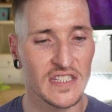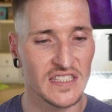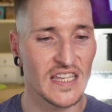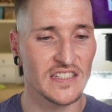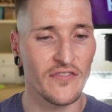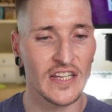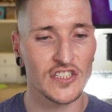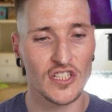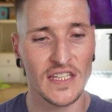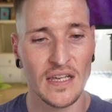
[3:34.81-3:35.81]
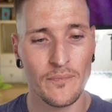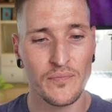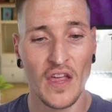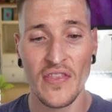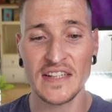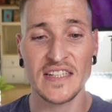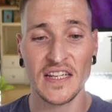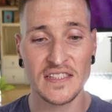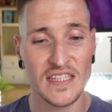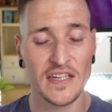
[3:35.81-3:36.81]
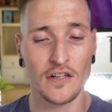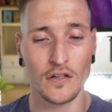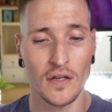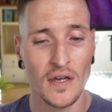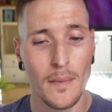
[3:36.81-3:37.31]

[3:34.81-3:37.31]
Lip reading: it says eventually they did a deal.